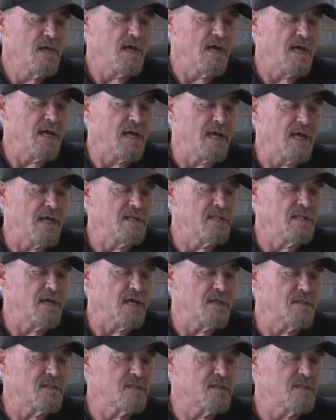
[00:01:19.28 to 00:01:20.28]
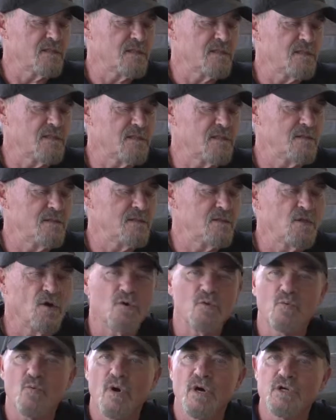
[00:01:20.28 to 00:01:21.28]
And
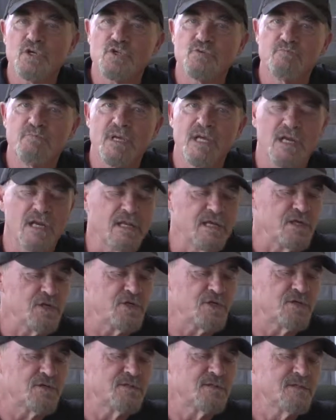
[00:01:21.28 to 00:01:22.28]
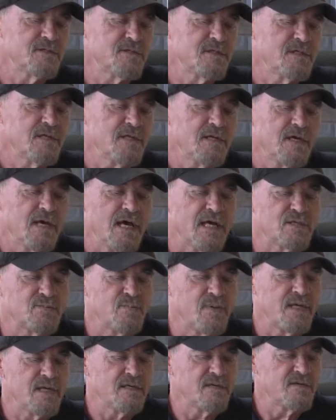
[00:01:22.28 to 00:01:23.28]
DogWatch BigLeash has
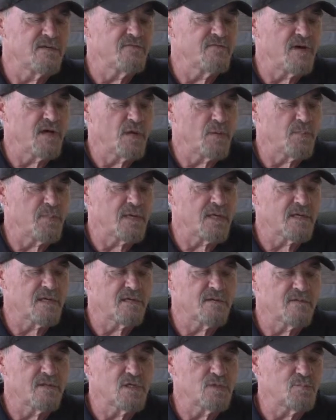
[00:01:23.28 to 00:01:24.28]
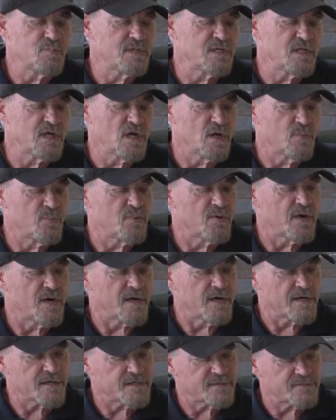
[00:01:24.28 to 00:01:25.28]
been developing this particular
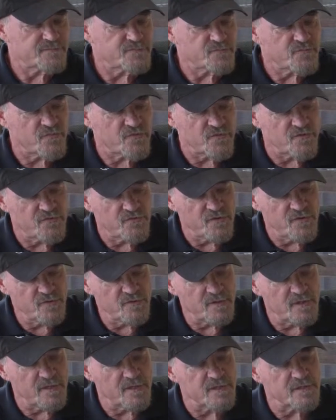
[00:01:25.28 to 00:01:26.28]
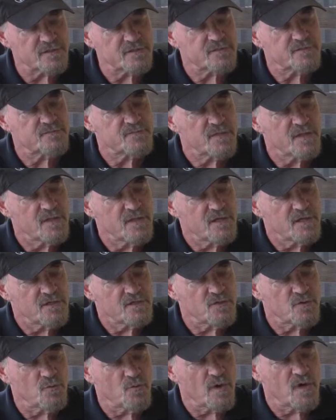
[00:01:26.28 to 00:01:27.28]
product for a few years
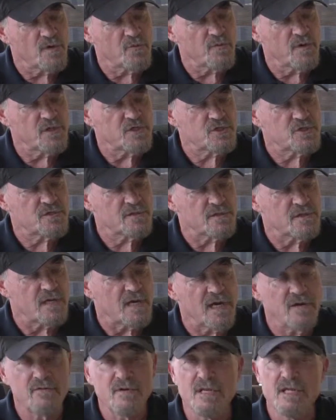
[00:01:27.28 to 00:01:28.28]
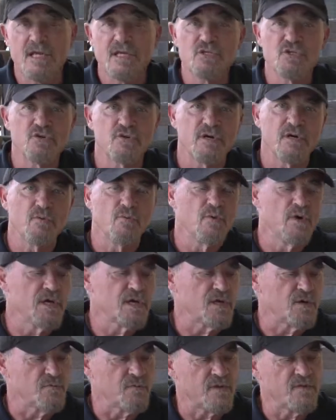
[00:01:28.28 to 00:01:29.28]
to one which I really enjoy
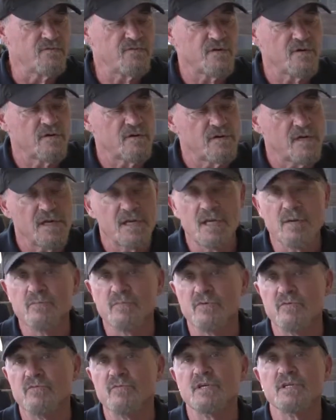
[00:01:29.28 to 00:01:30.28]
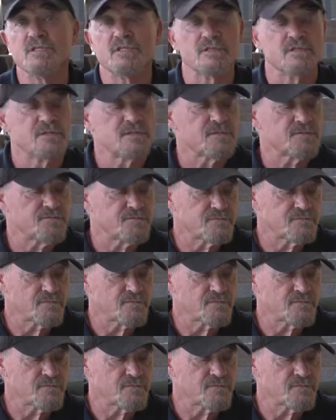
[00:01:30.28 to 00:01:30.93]
working with for a number of reasons.